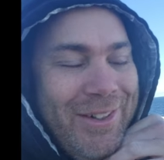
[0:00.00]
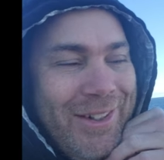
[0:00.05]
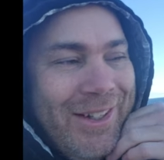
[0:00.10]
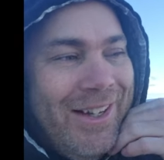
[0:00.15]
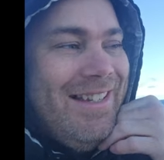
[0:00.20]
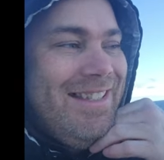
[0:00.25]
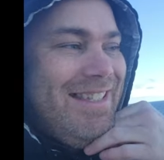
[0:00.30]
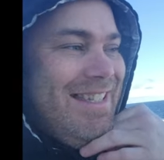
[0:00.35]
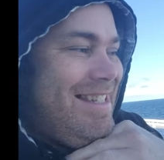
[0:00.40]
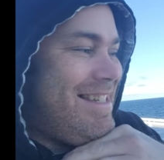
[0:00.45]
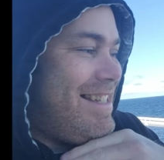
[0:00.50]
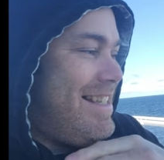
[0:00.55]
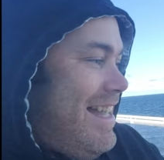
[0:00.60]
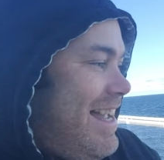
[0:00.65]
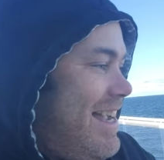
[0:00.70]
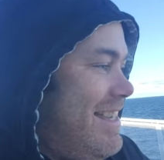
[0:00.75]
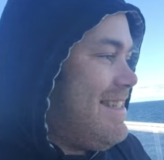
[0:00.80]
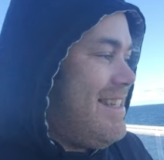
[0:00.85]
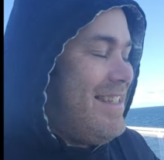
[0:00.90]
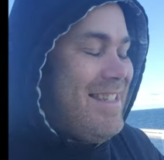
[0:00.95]
lost his
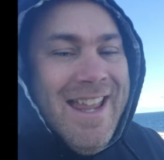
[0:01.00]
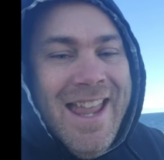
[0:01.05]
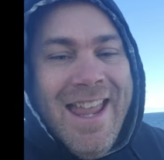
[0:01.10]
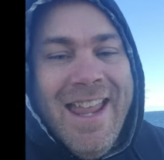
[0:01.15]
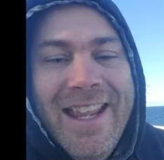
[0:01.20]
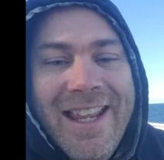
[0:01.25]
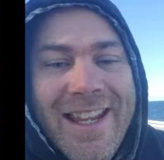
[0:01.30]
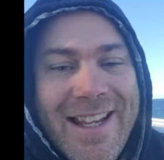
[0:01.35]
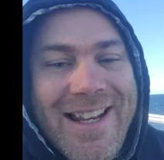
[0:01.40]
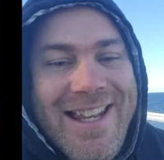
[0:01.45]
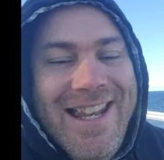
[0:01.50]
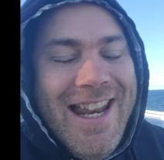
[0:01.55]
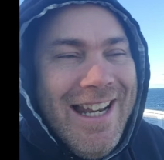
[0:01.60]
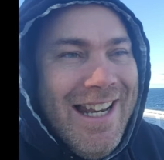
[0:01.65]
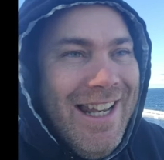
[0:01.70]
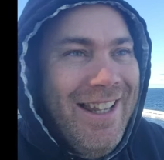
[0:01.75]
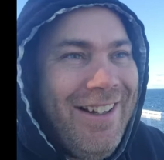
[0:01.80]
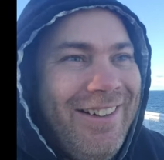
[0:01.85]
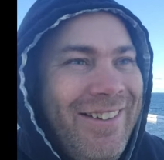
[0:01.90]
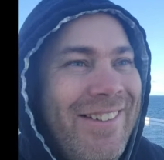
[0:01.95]
glasses. It's
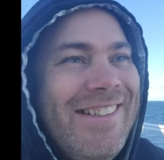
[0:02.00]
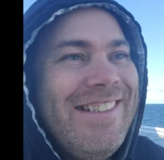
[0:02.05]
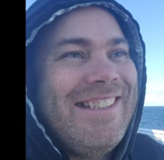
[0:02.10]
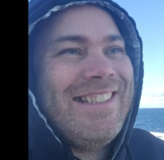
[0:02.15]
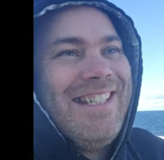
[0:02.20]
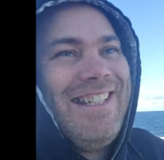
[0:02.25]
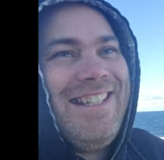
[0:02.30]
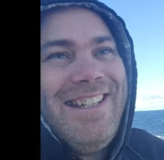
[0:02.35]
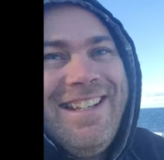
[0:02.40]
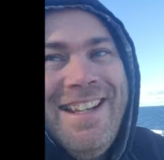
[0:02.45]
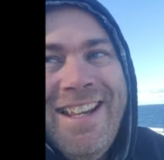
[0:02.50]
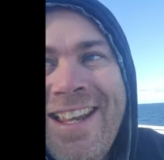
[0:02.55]
an ocean.